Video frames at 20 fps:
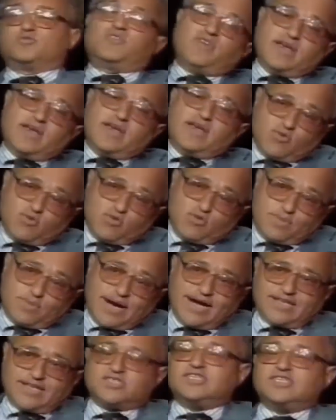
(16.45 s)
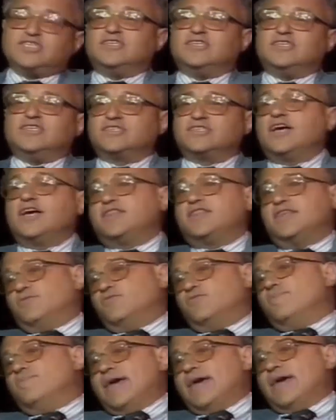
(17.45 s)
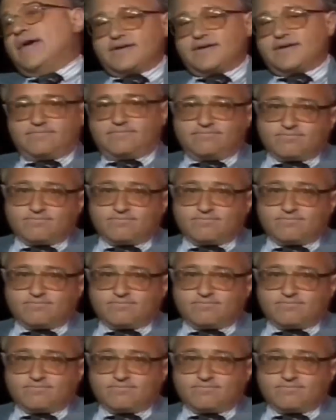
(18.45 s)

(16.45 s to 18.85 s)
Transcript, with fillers: are in favor of the policies that will make